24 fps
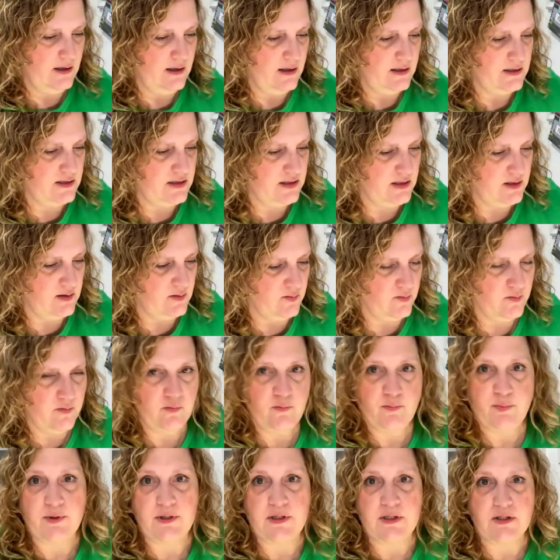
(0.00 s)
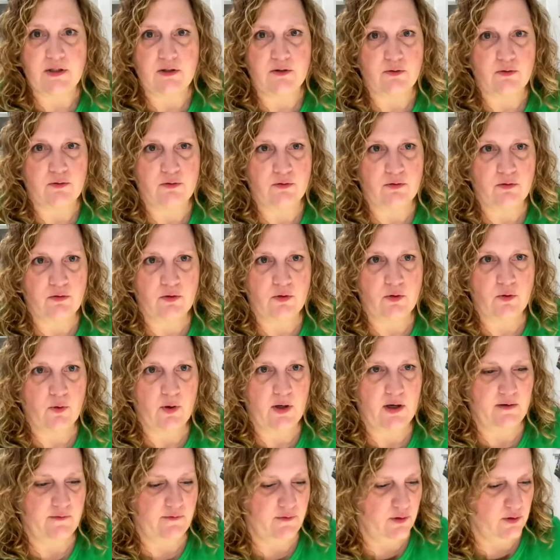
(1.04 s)
Did pre-do quite
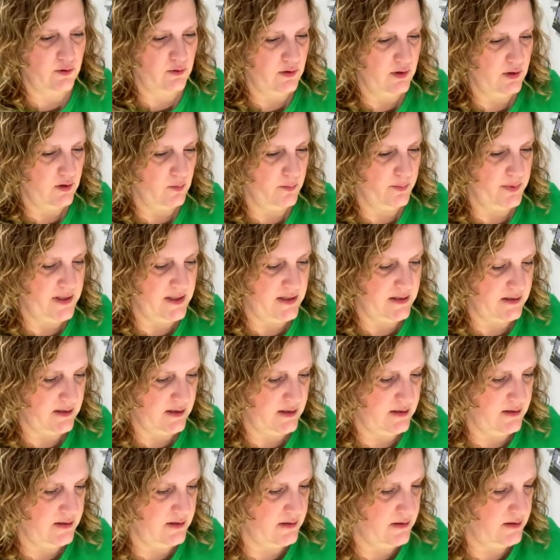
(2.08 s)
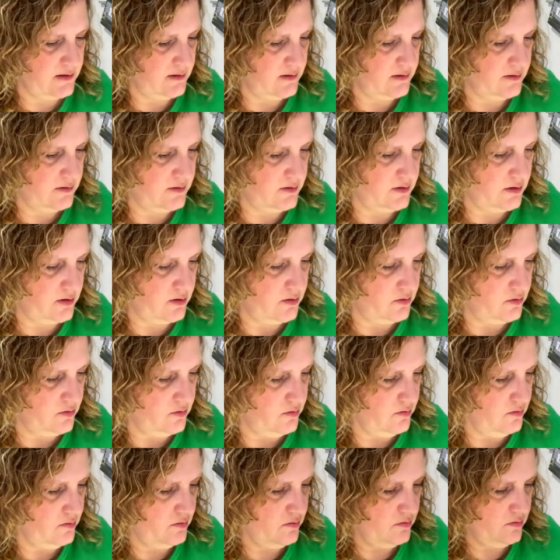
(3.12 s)
a few little pieces, so
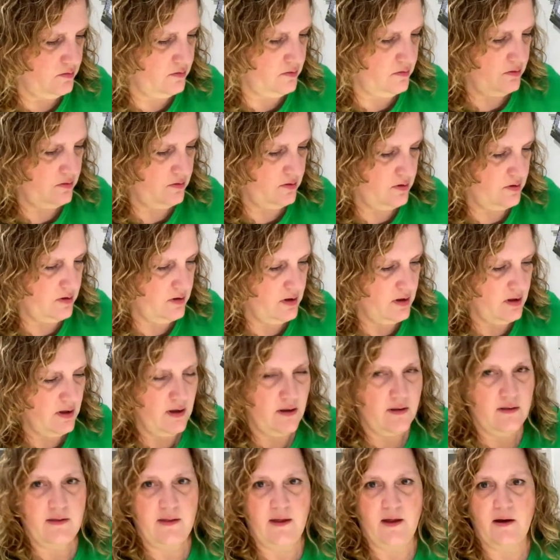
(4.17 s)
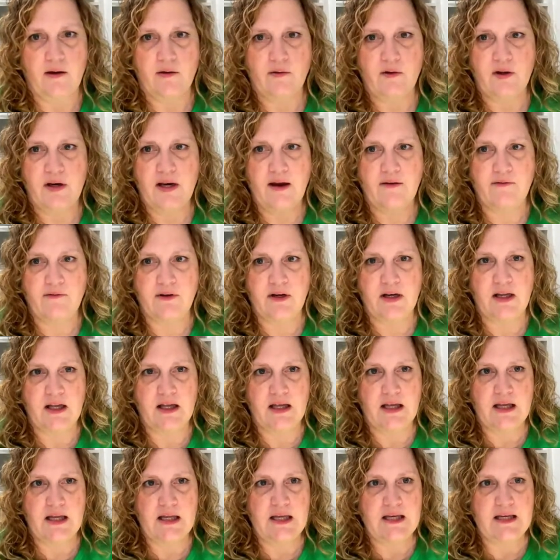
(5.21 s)
that would have an
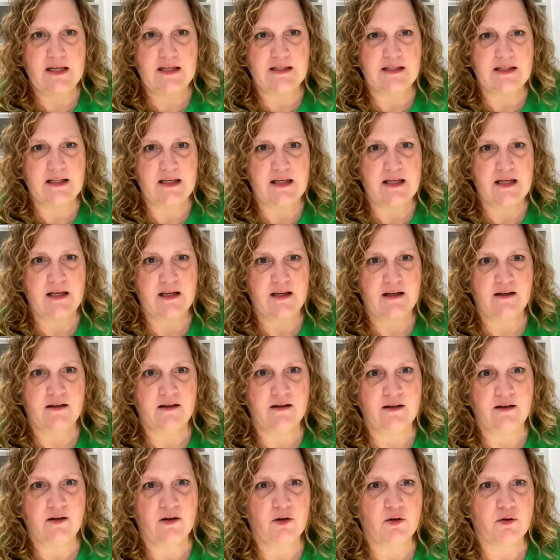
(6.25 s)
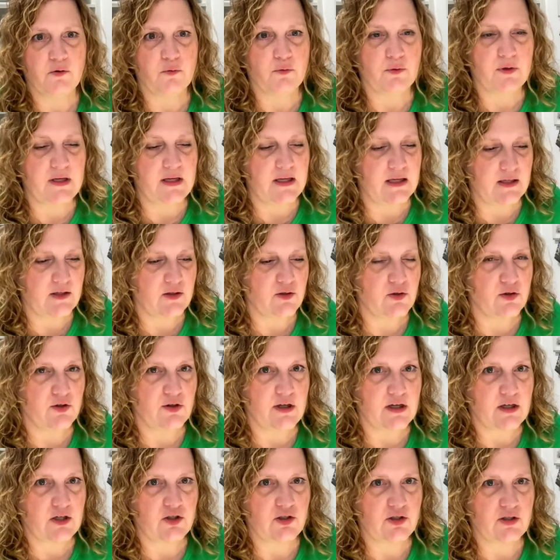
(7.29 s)
easy
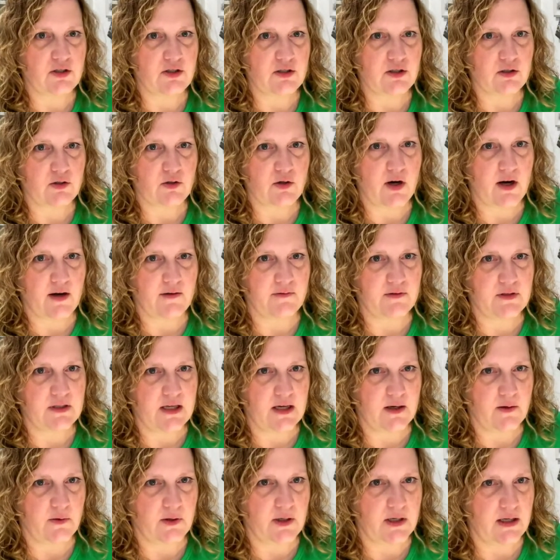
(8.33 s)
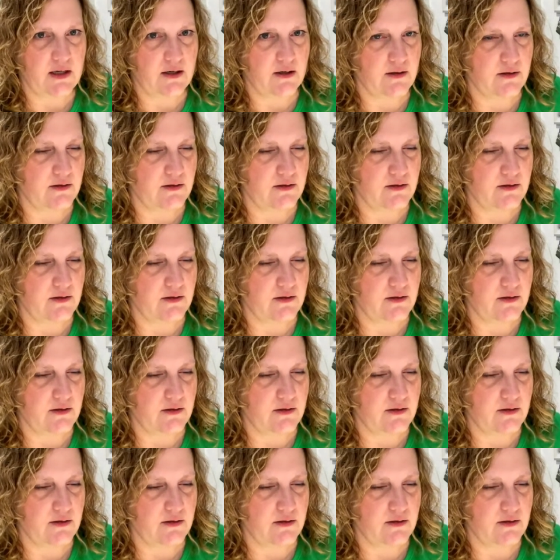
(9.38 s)
reintroduction to Crafty Hour here.